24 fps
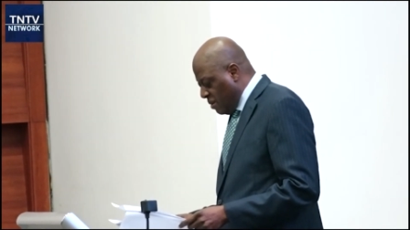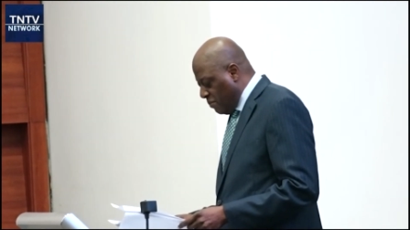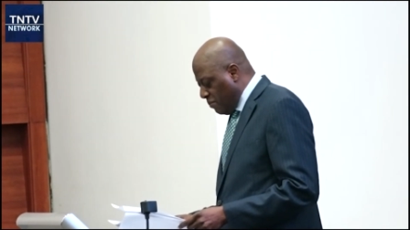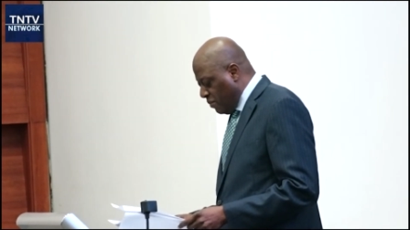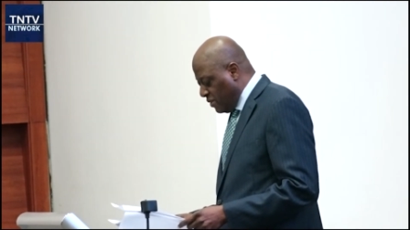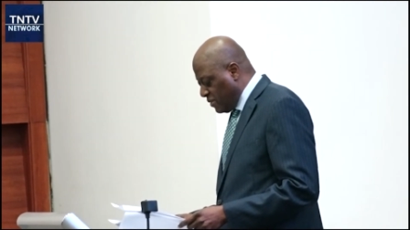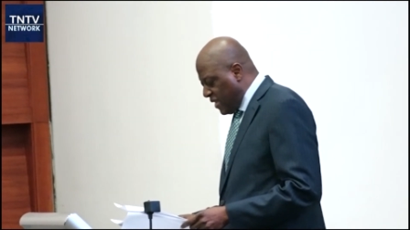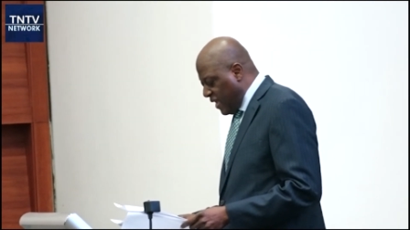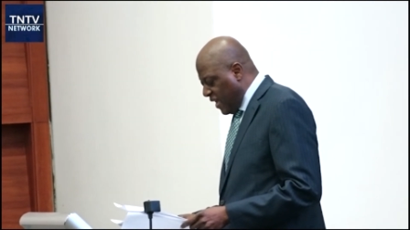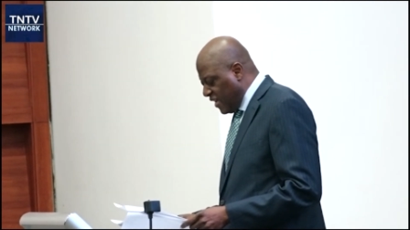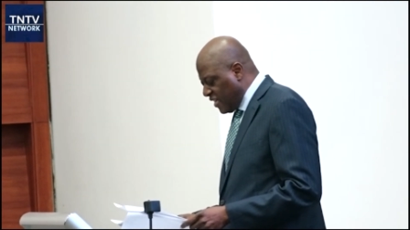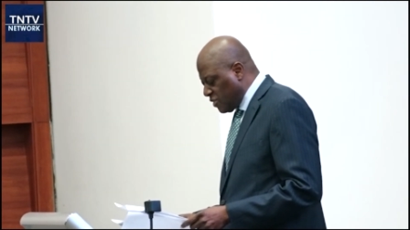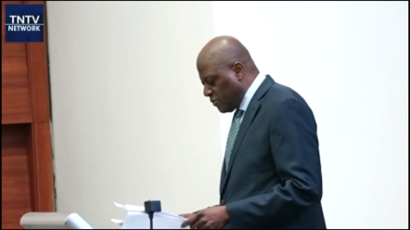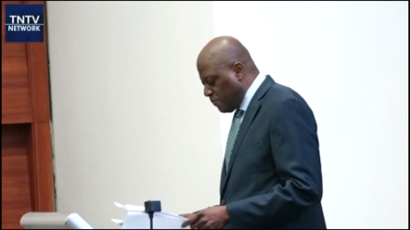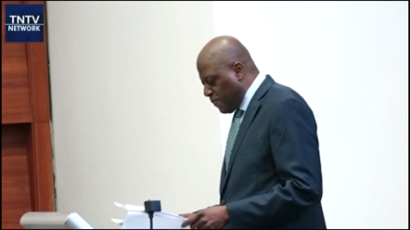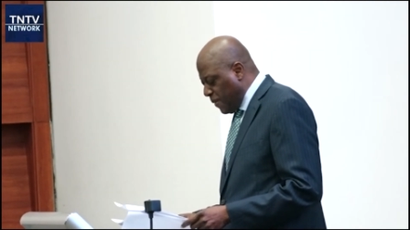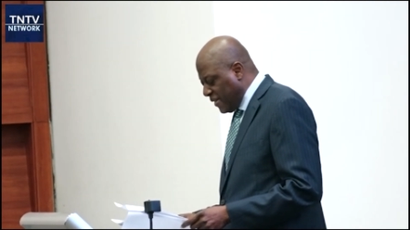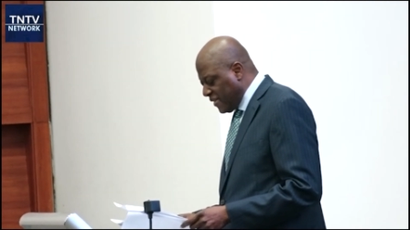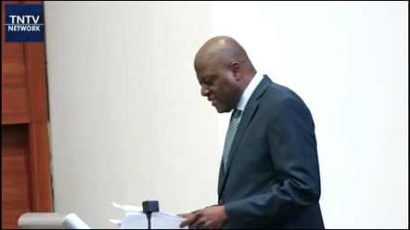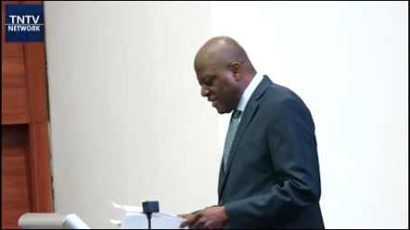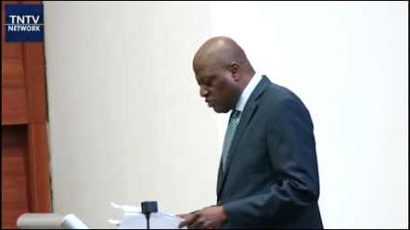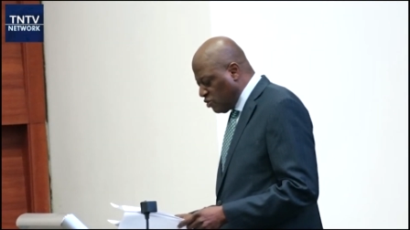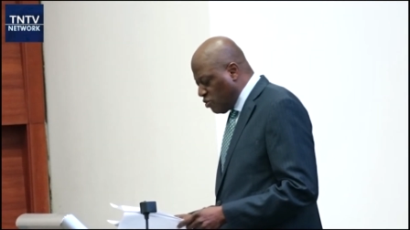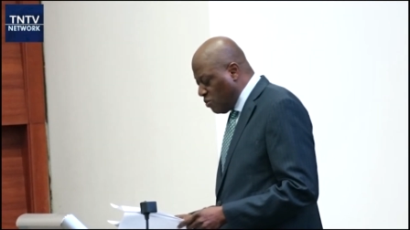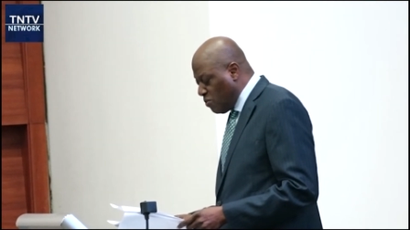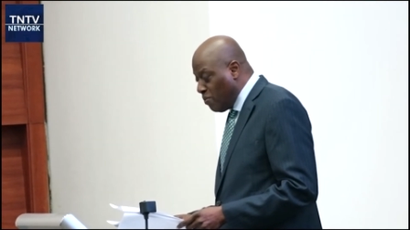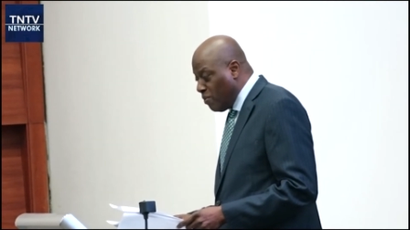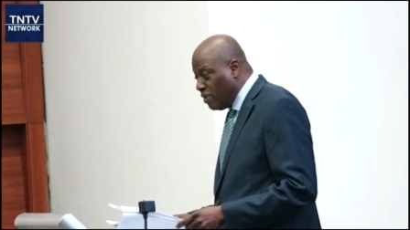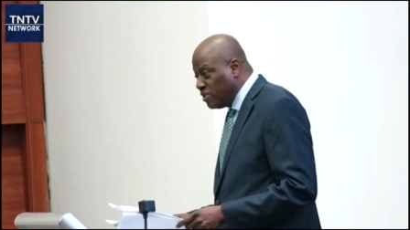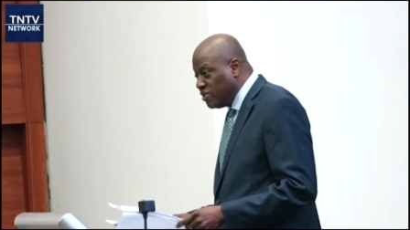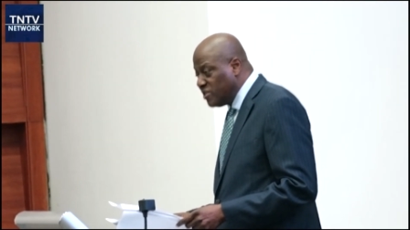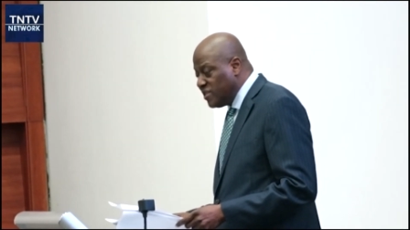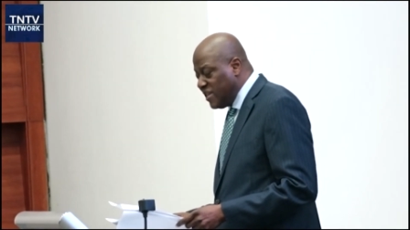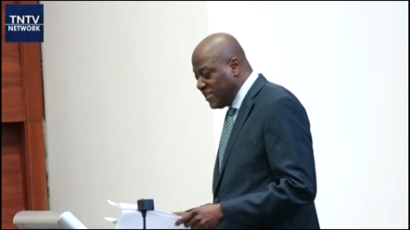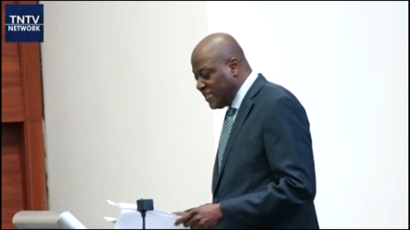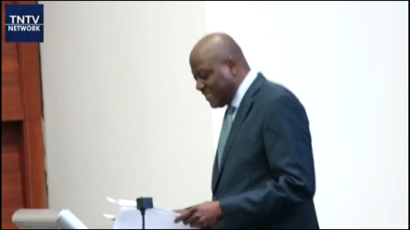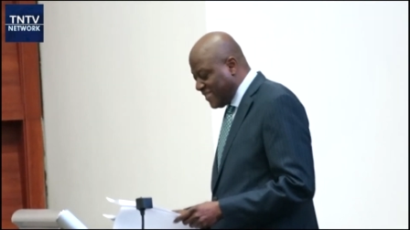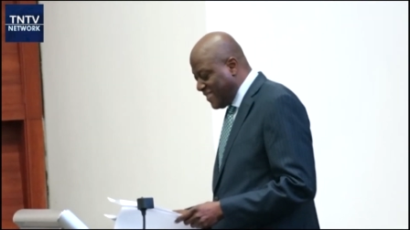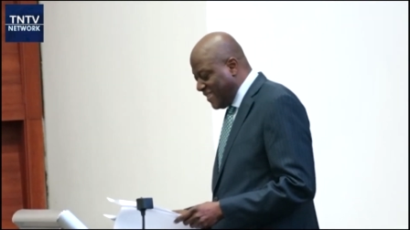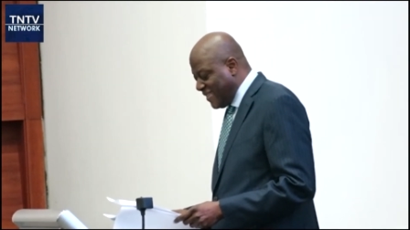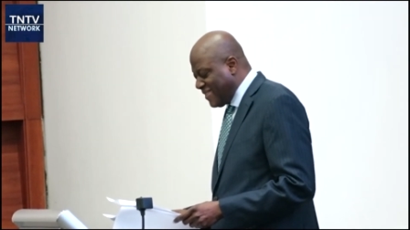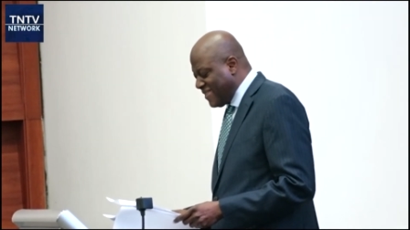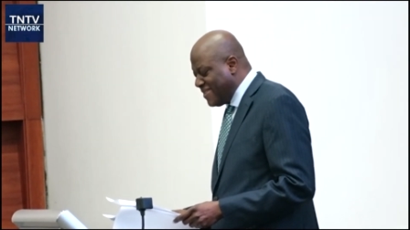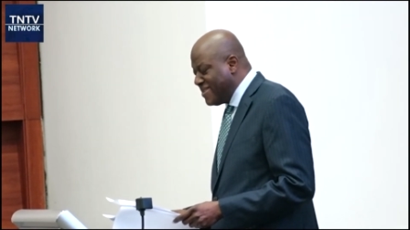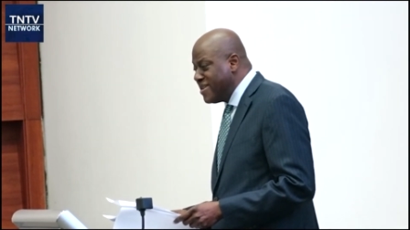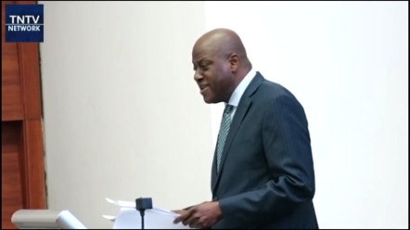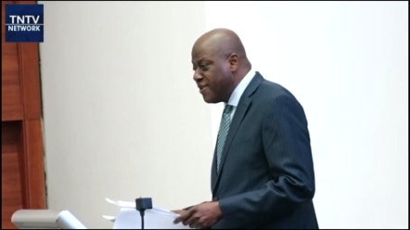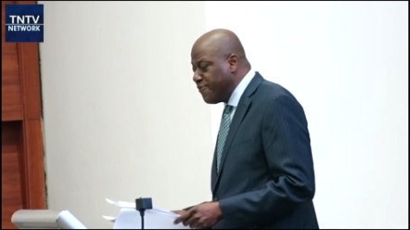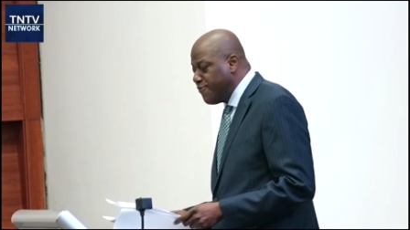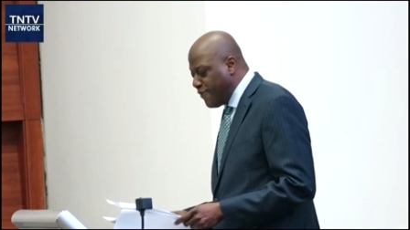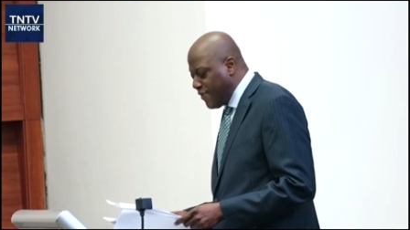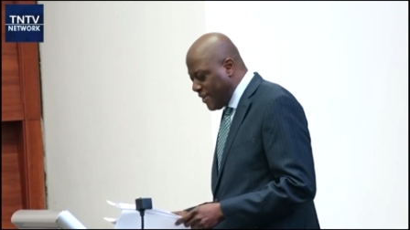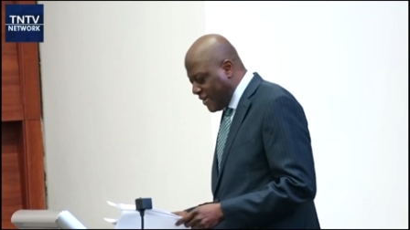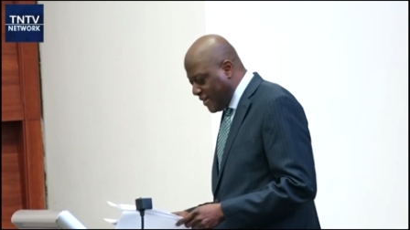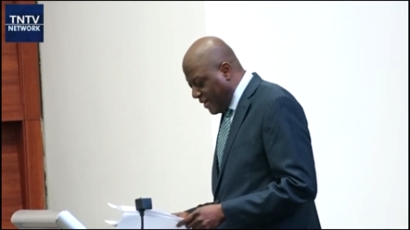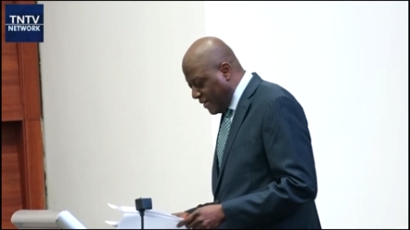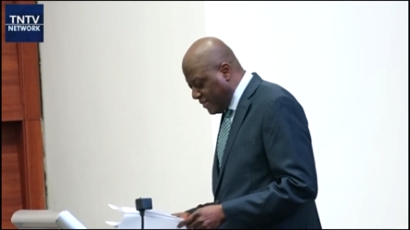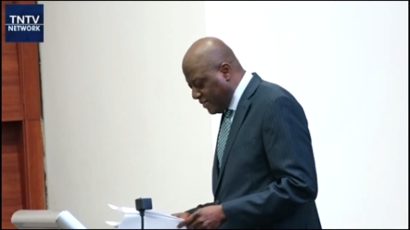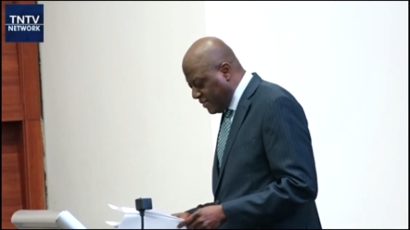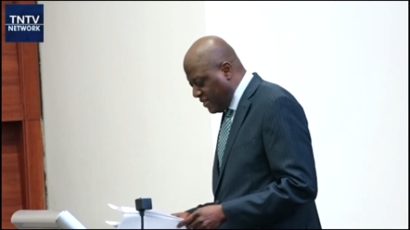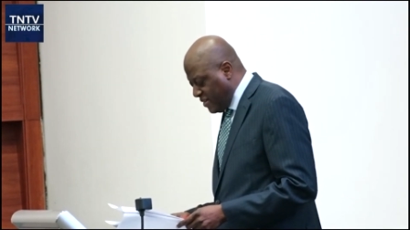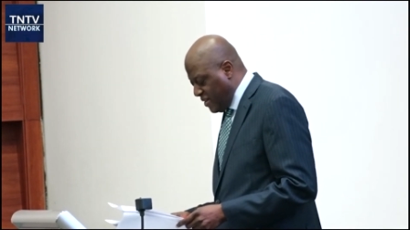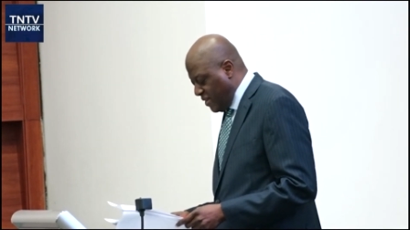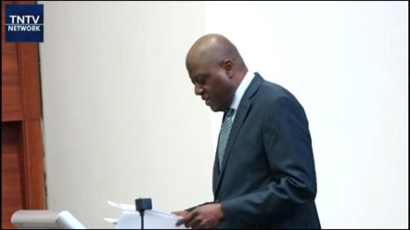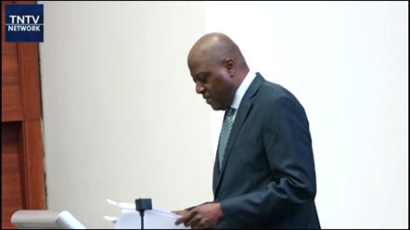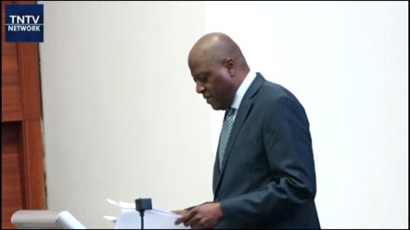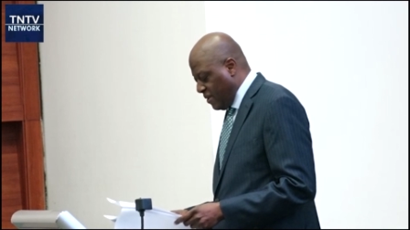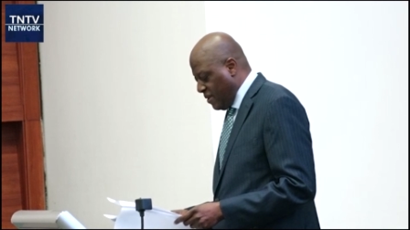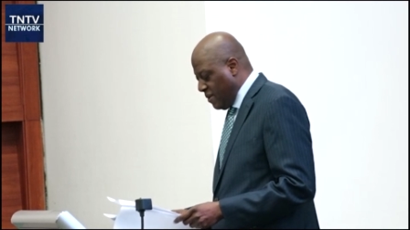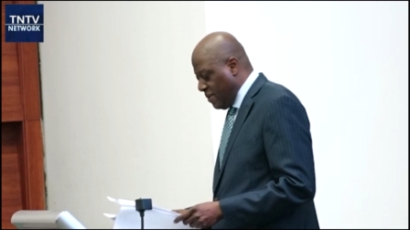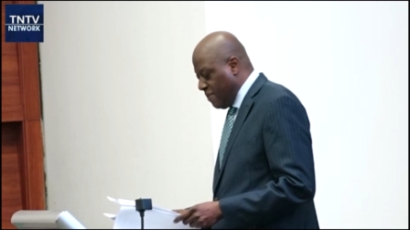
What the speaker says: but are expected to moderate significantly